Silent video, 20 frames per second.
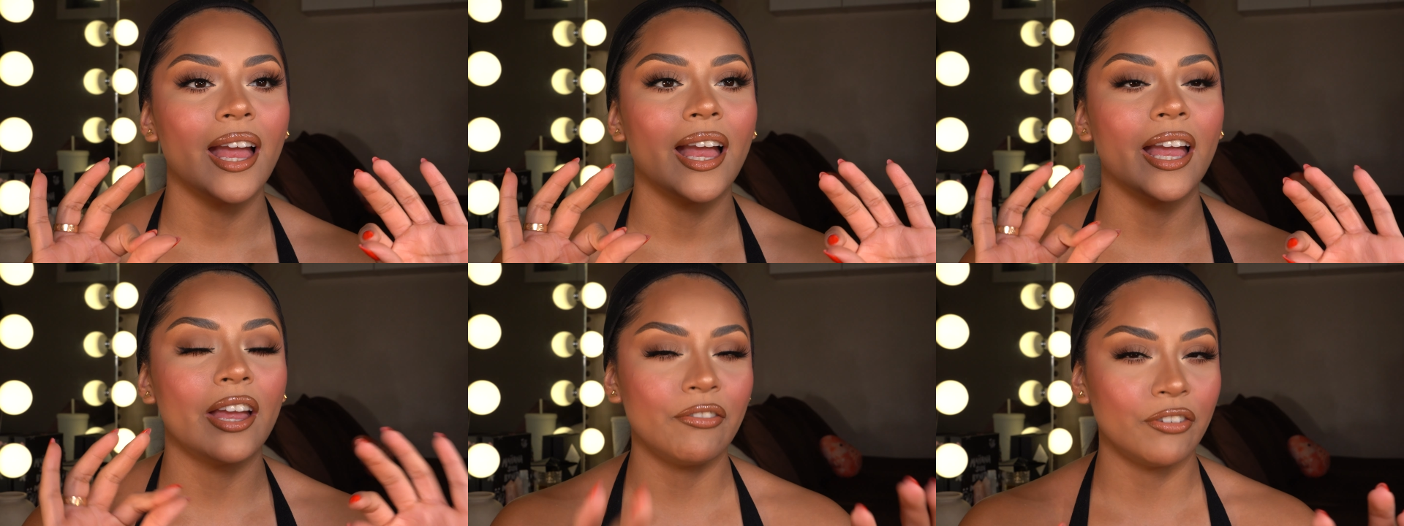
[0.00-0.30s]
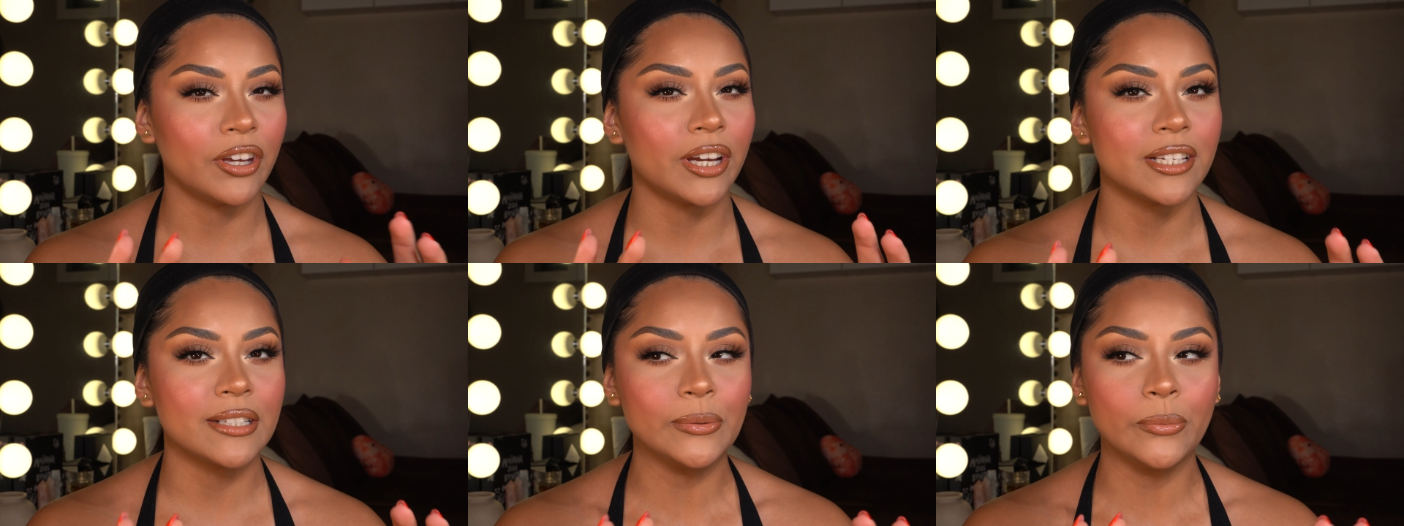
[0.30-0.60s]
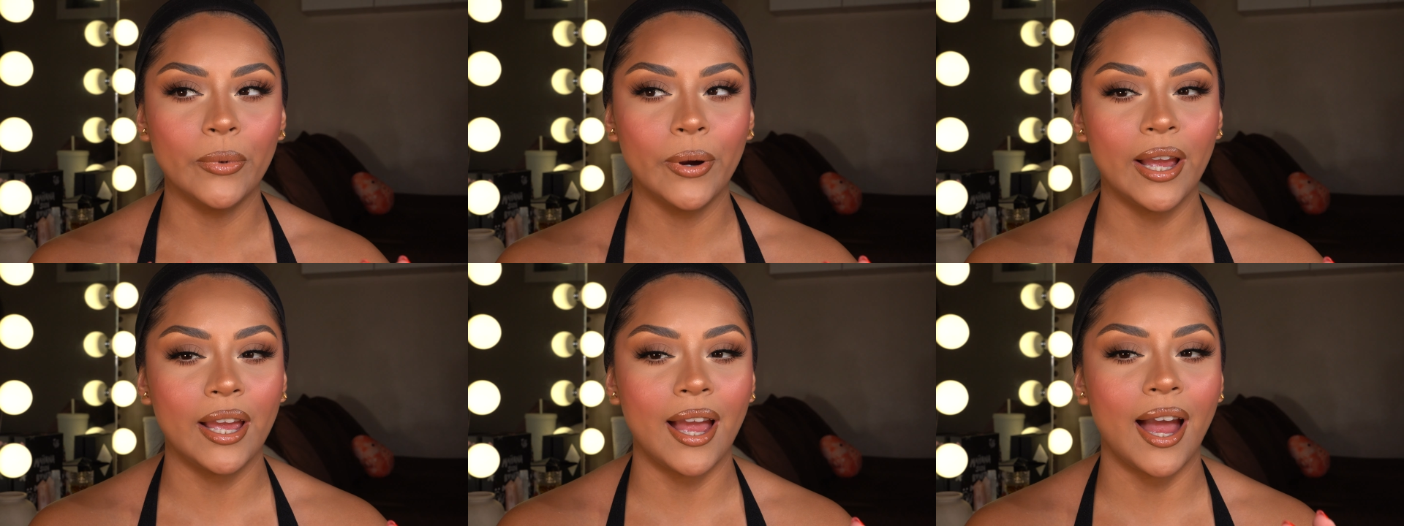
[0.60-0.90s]
if you guys
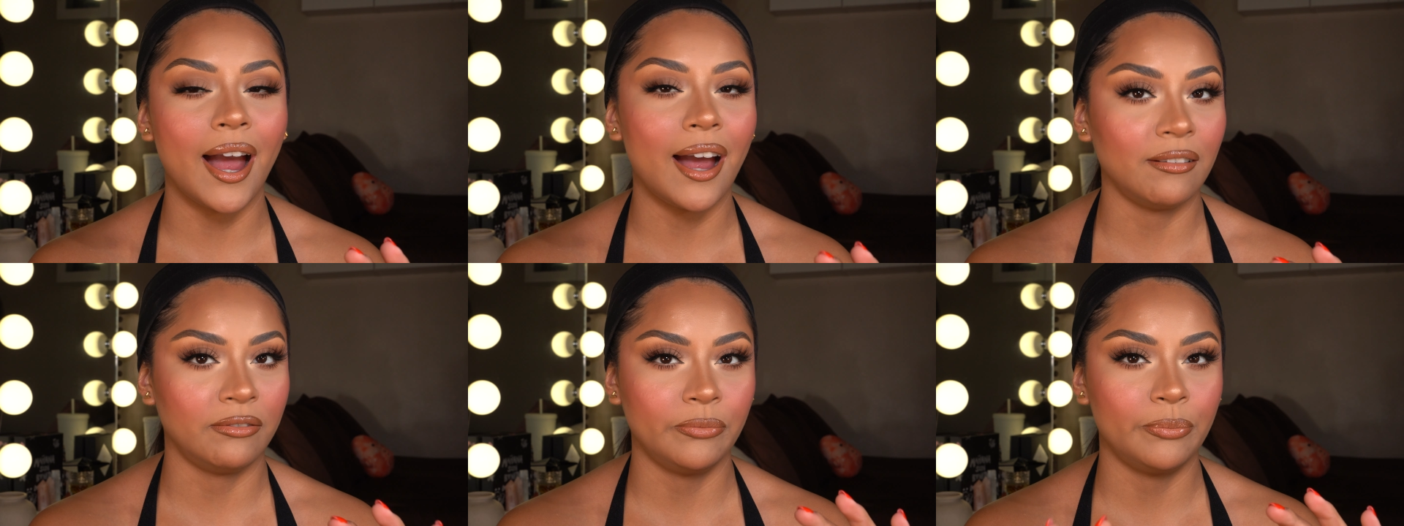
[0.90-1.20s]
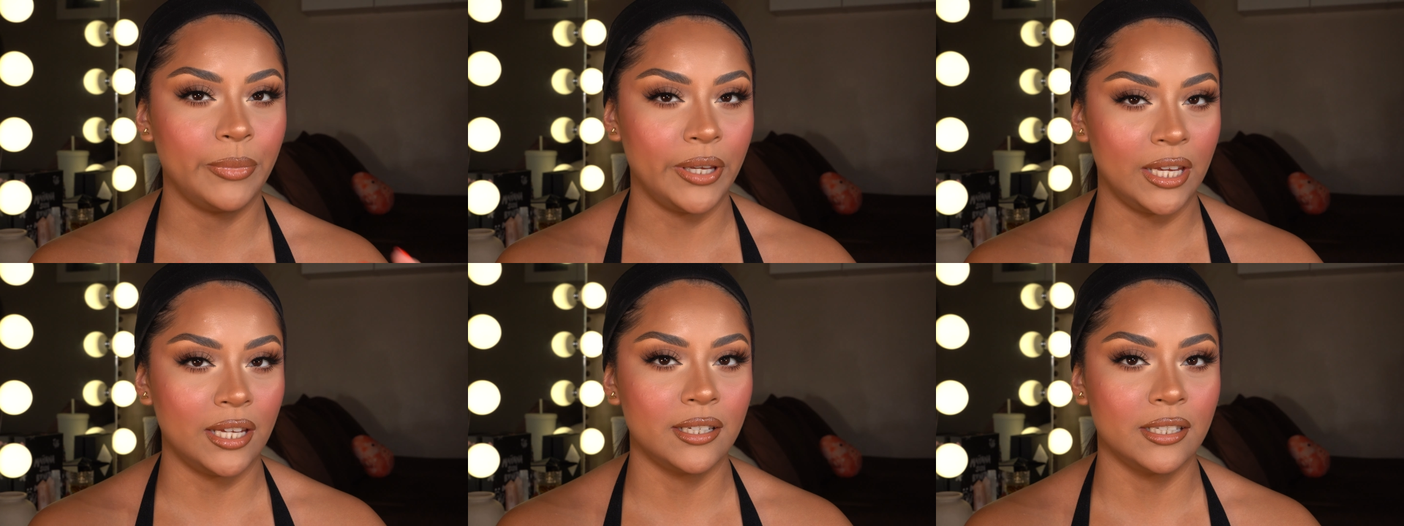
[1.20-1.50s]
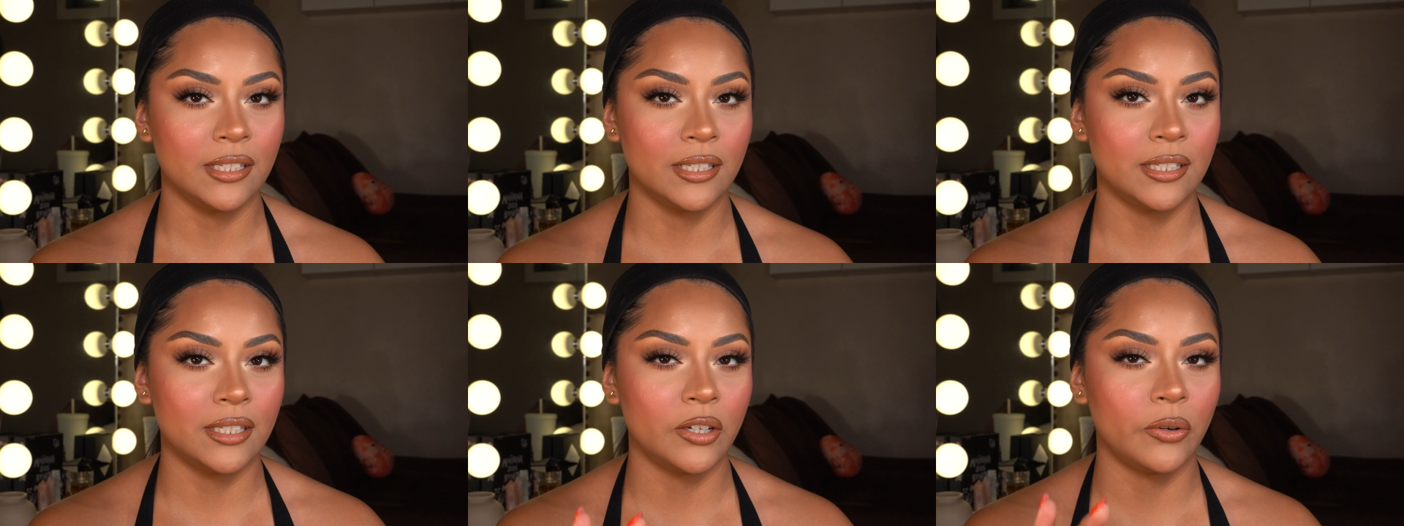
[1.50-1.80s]
have been
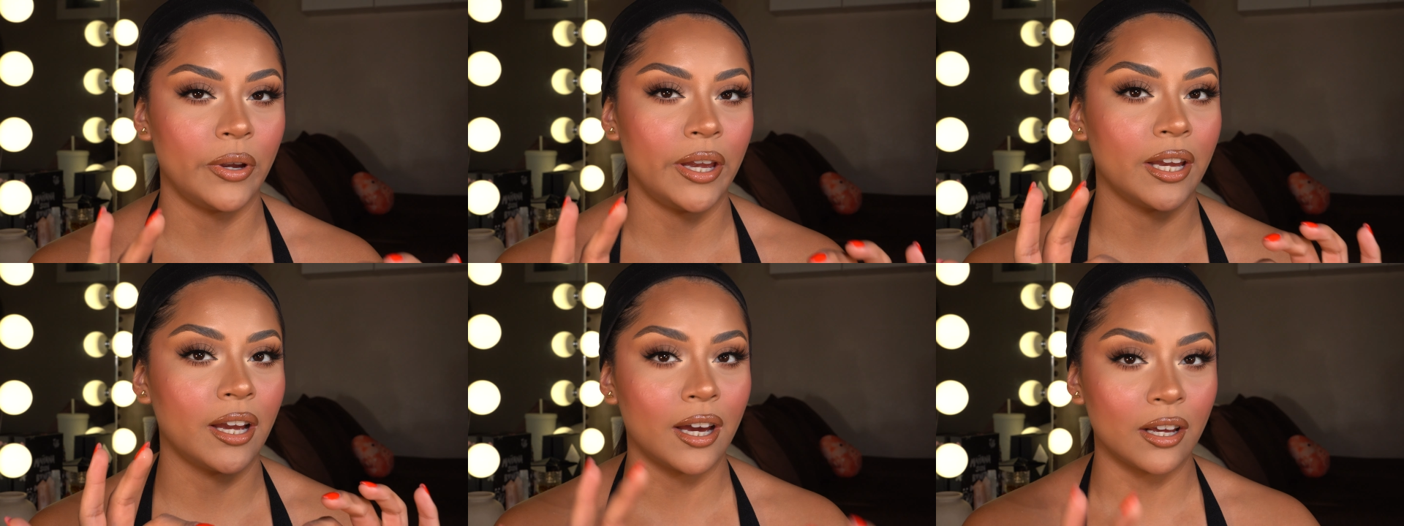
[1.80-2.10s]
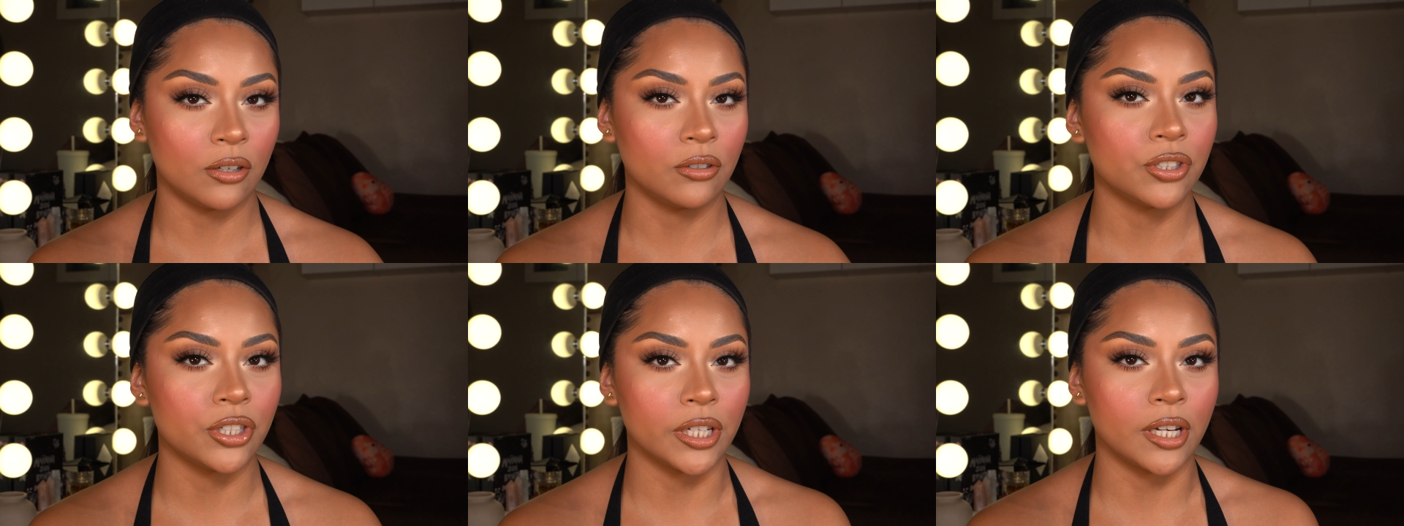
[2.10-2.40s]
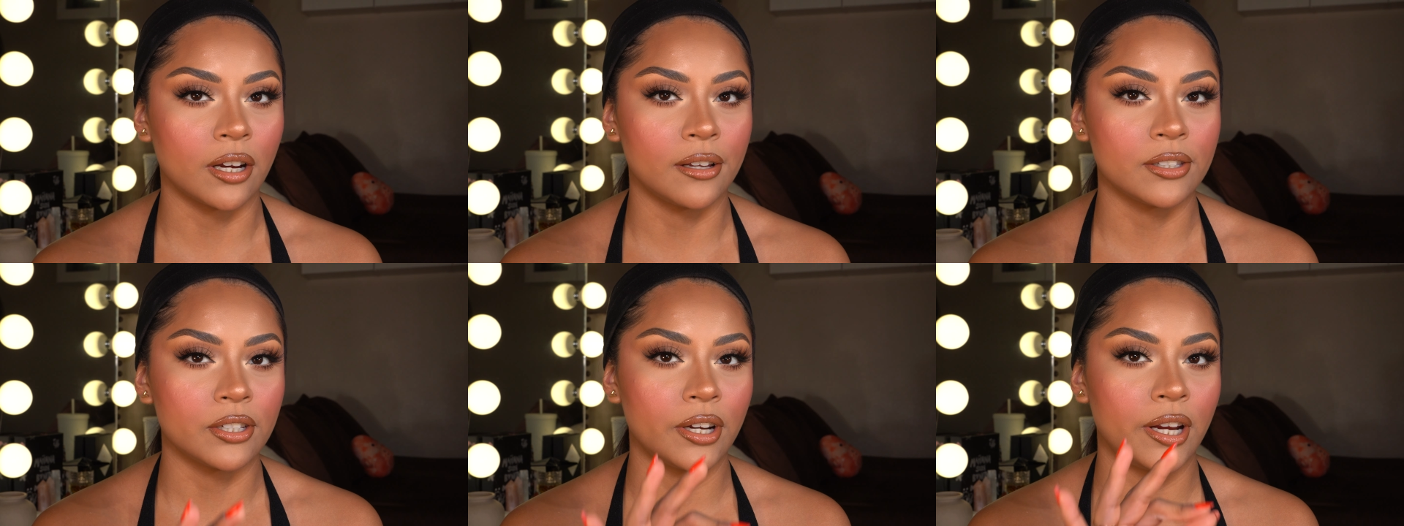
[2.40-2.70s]
to a Karol G
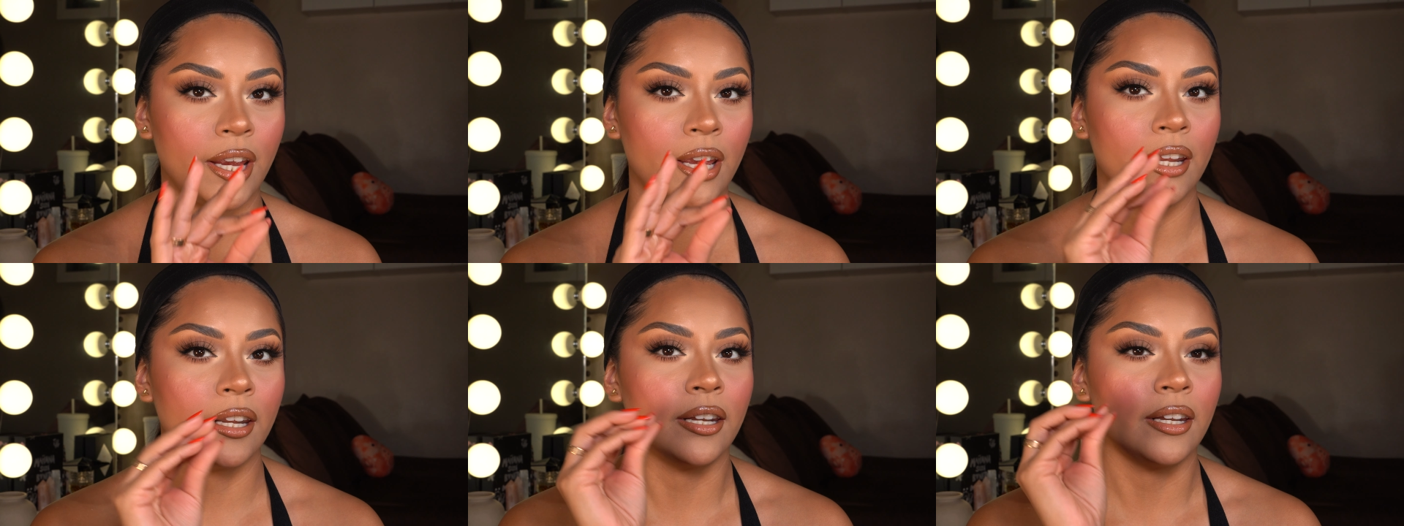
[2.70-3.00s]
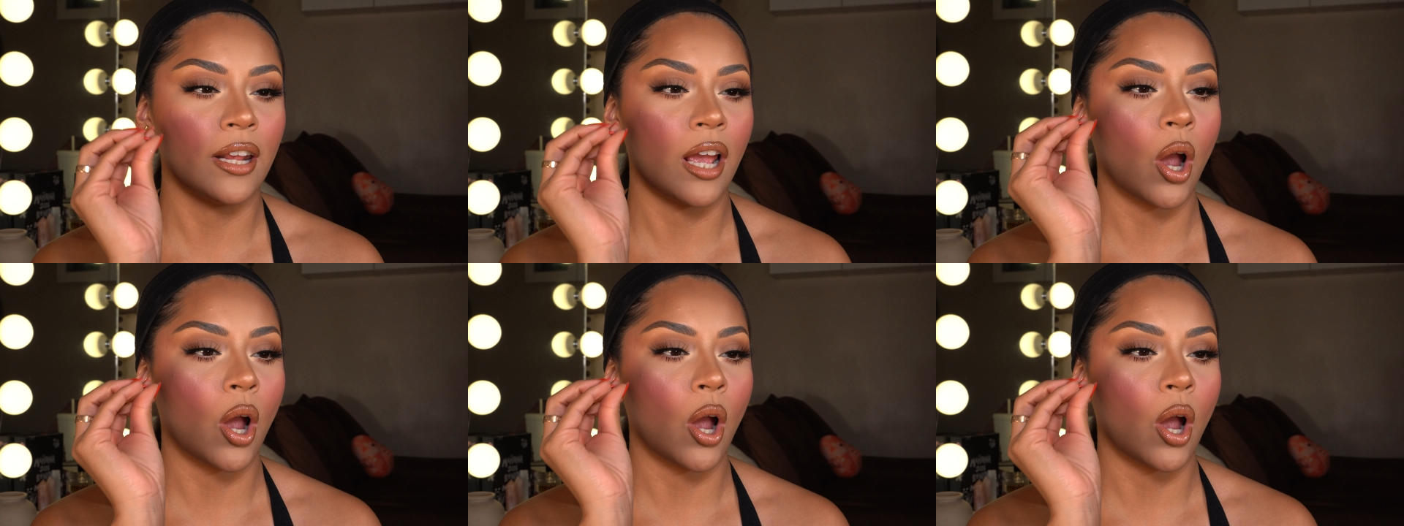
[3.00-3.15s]
concert, and